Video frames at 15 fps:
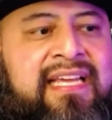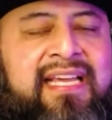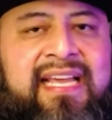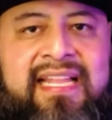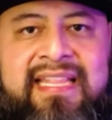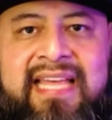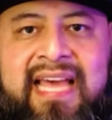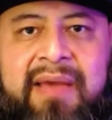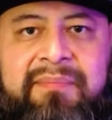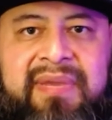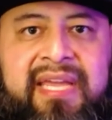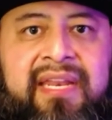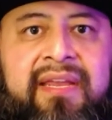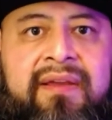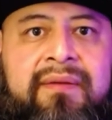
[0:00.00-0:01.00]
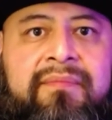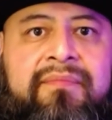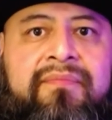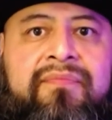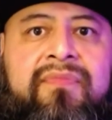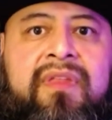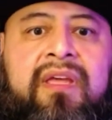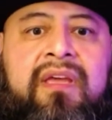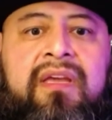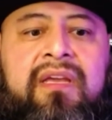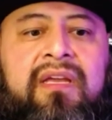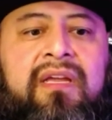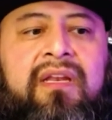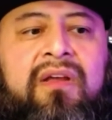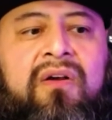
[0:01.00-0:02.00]
in that medium?
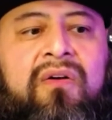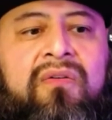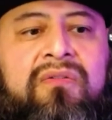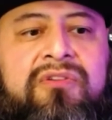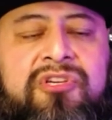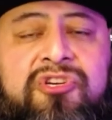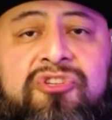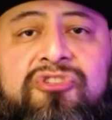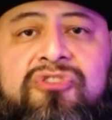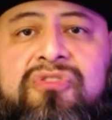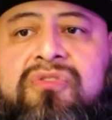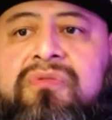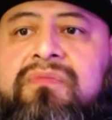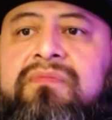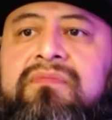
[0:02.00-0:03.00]
You know, YouTube.